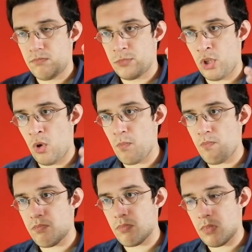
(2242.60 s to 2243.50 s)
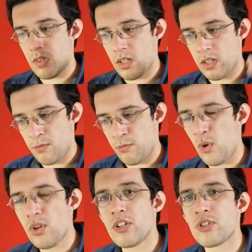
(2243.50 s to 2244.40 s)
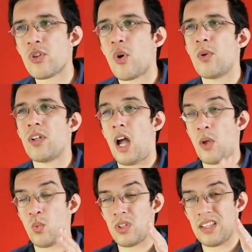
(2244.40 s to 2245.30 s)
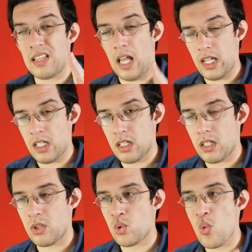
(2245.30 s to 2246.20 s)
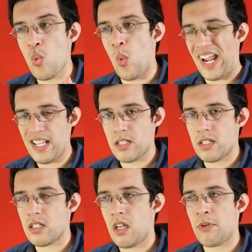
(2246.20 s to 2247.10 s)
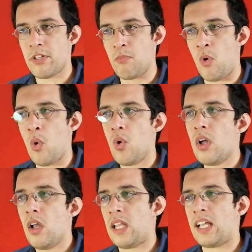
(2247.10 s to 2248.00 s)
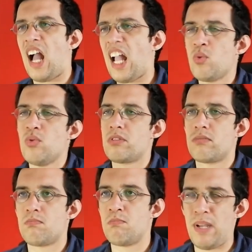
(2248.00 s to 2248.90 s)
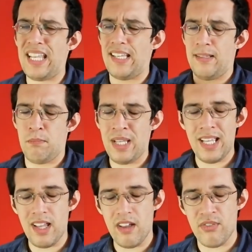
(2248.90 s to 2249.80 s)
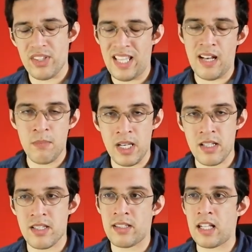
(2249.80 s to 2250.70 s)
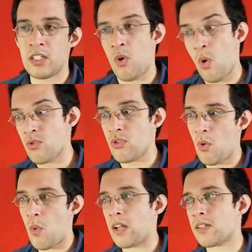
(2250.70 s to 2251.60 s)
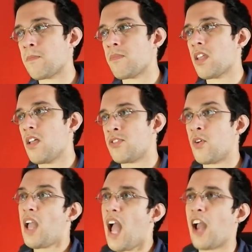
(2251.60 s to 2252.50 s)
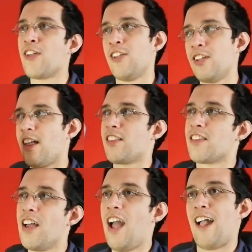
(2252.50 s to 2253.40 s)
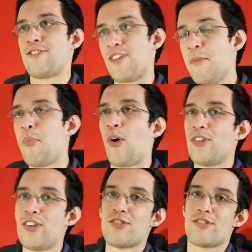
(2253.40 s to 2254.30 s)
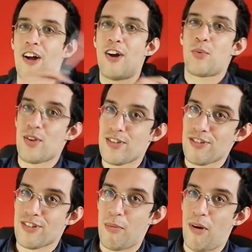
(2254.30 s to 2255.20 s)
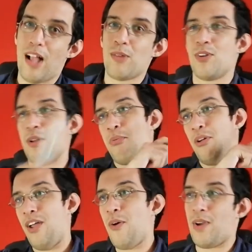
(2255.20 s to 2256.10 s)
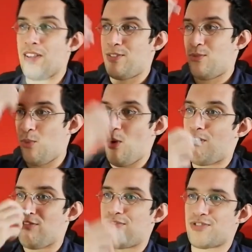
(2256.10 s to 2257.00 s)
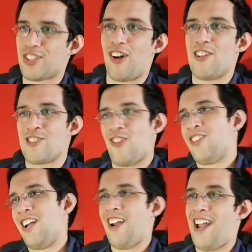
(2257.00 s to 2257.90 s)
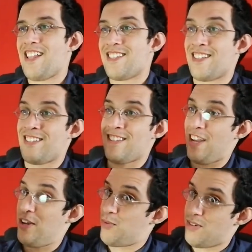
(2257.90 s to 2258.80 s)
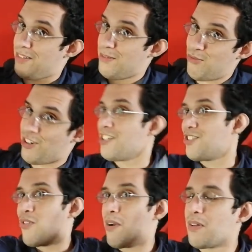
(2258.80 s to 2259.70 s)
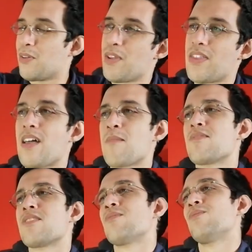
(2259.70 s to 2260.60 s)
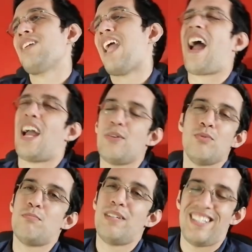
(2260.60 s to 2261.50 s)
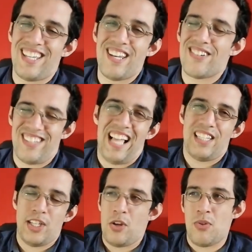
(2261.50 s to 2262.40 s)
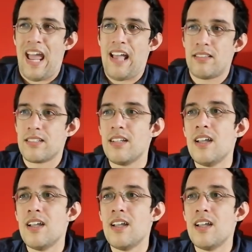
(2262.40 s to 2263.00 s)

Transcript: So, for the story, I would like to wait a bit more. Like, I could be be here for 10 minutes and tell you, oh, you know what? So yeah, I think that at some point this dark wizard cabal would appear with wolf skulls on their heads and they will bring trouble with them. So yeah, I could be here telling you that.